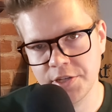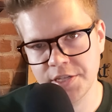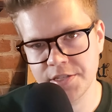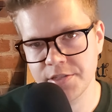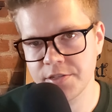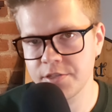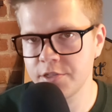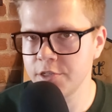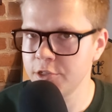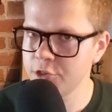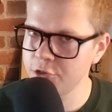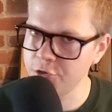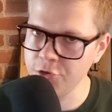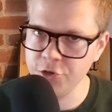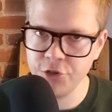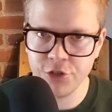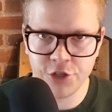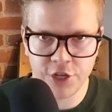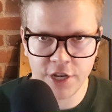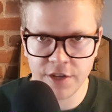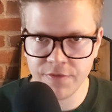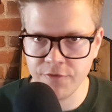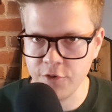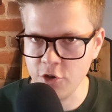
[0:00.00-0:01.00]
list. So you
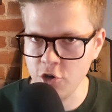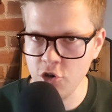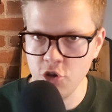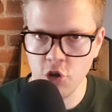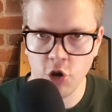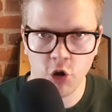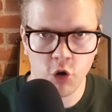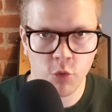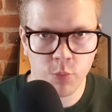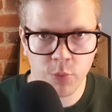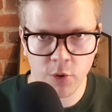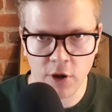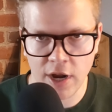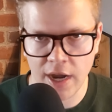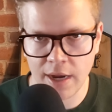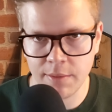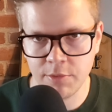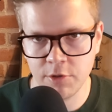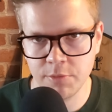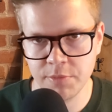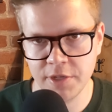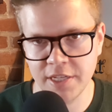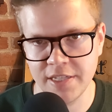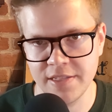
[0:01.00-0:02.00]
should have no
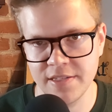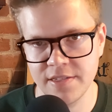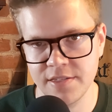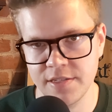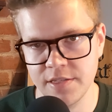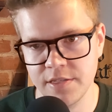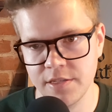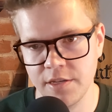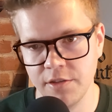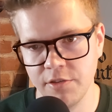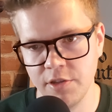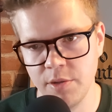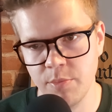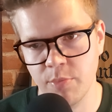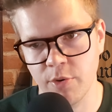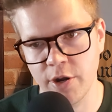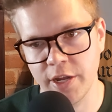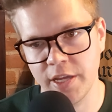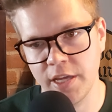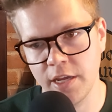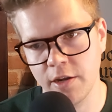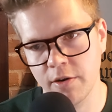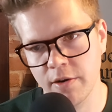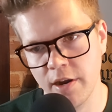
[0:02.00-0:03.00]
problem consistently
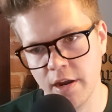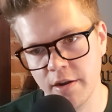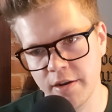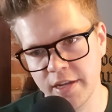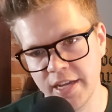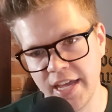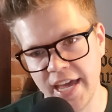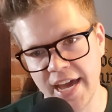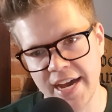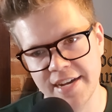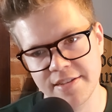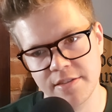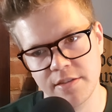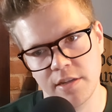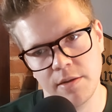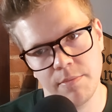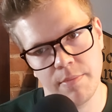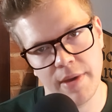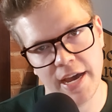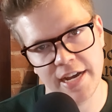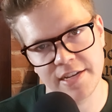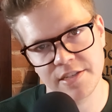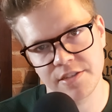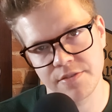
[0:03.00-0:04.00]
breaking ground and casting
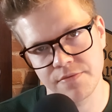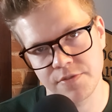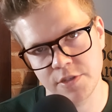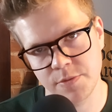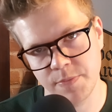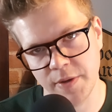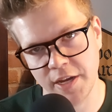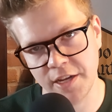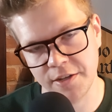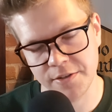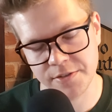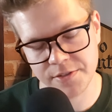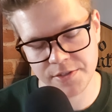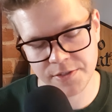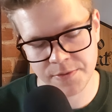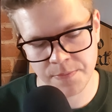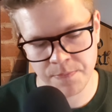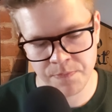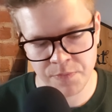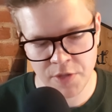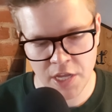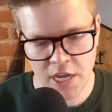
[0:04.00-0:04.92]
massive spells.